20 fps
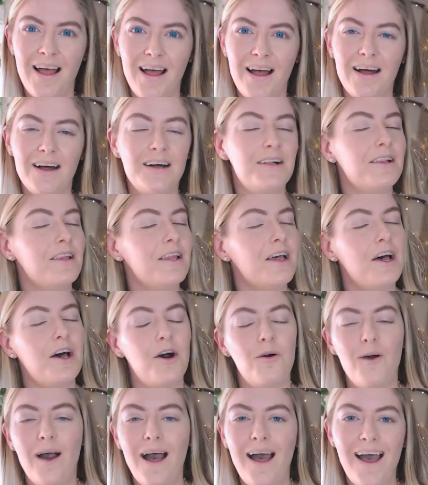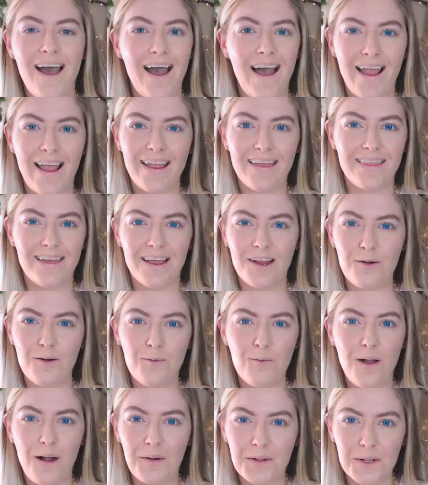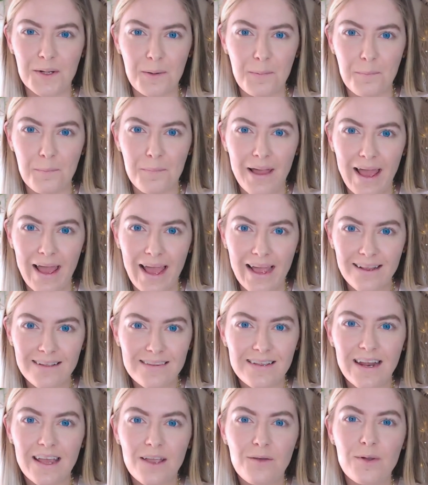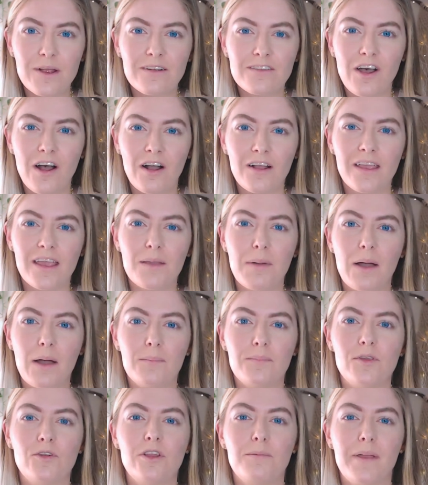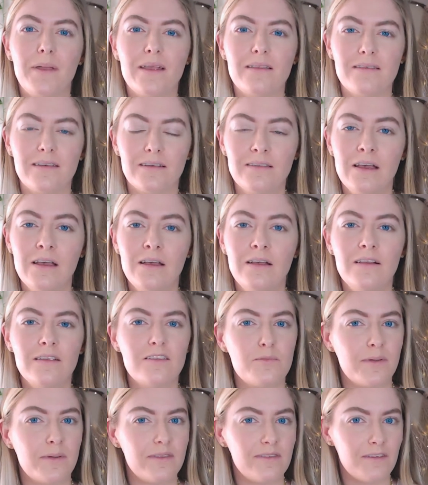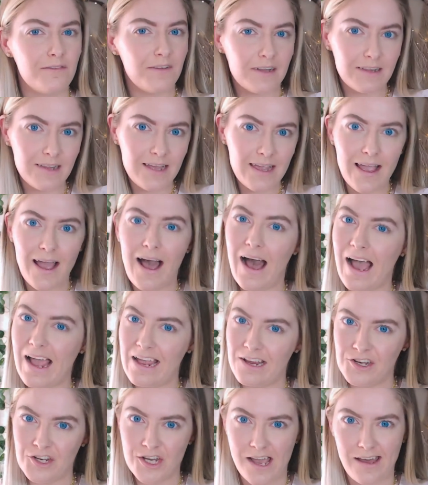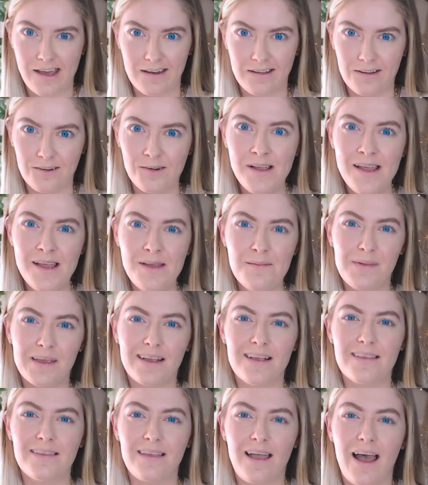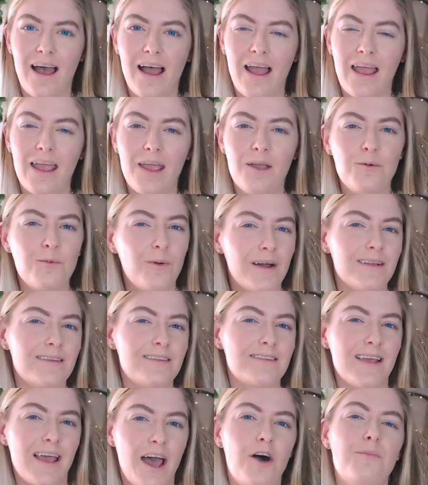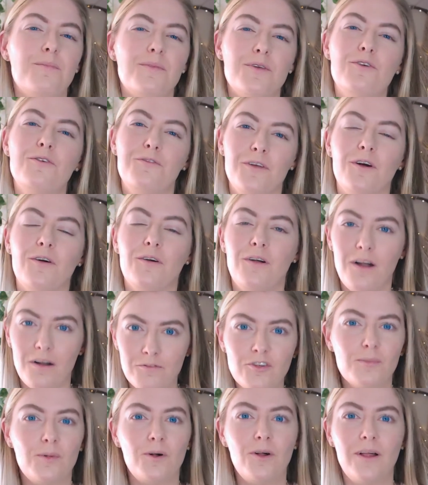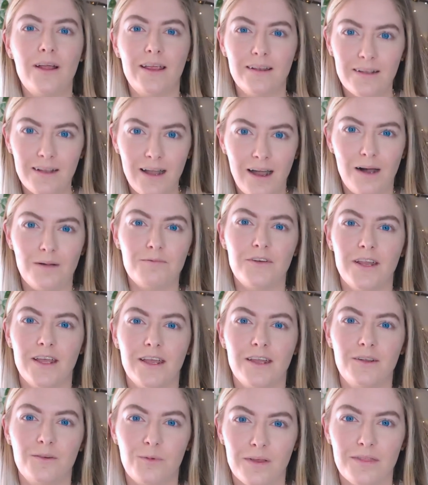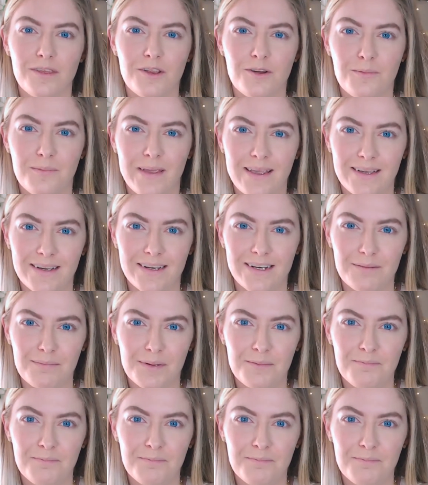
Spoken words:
Hello, hi there, welcome back. Today we are talking about beauty basics, specifically eyeshadow, because I want to help you feel comfortable and confident with your makeup.